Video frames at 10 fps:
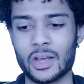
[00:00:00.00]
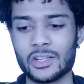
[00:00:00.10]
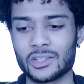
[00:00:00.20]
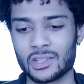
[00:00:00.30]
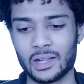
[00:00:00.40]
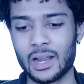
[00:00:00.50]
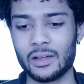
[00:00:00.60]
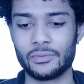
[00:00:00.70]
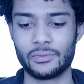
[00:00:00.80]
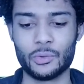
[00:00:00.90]
I just
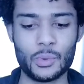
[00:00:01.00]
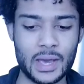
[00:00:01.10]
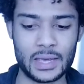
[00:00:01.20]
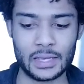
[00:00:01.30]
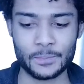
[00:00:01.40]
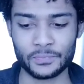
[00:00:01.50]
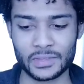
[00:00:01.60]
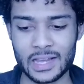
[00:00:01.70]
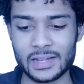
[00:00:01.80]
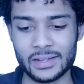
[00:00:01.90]
love the way
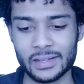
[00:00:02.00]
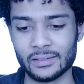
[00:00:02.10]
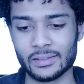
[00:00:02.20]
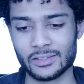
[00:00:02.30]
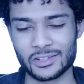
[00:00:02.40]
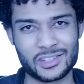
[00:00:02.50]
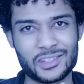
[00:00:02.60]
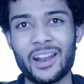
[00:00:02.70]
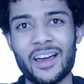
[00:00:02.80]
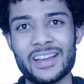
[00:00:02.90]
the ending just
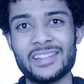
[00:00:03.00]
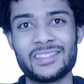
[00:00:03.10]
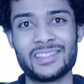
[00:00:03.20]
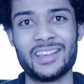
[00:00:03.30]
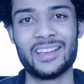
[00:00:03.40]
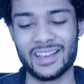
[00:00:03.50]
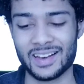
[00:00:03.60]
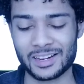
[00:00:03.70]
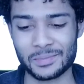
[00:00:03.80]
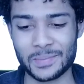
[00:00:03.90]
slides
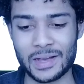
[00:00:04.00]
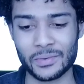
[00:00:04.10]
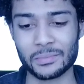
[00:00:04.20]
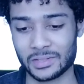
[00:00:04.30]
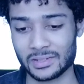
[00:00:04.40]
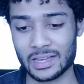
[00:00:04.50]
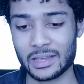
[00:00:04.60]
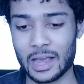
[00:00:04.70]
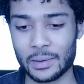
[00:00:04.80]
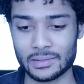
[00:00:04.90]
out of my mouth. I'm just gonna tell
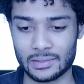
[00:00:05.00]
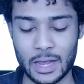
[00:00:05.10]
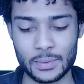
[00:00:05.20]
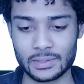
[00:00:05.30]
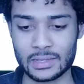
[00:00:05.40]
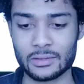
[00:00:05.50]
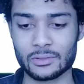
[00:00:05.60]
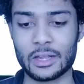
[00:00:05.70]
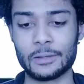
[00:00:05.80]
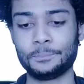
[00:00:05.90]
you how it
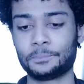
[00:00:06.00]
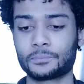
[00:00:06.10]
sounds like.